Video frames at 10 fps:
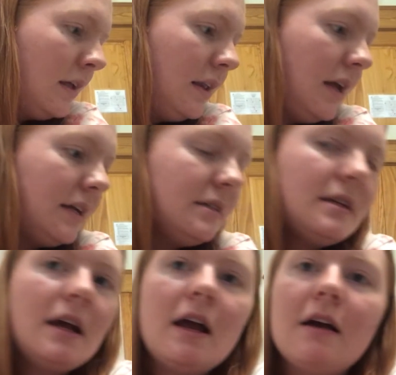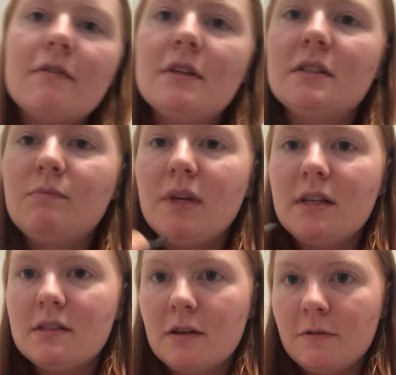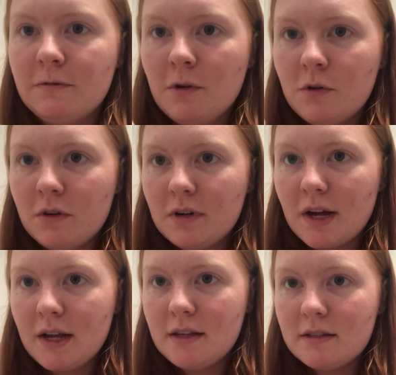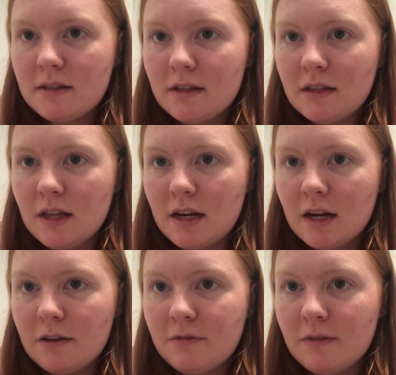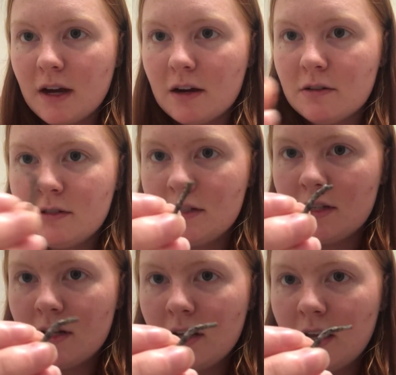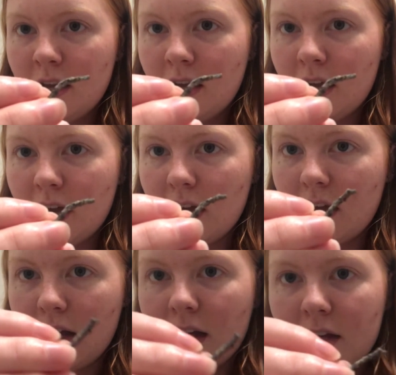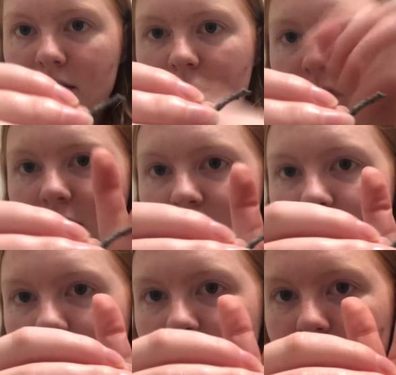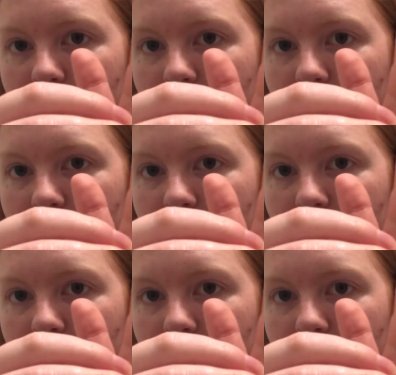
Next, I have this piece of fulgurite that I found at Jockey's Ridge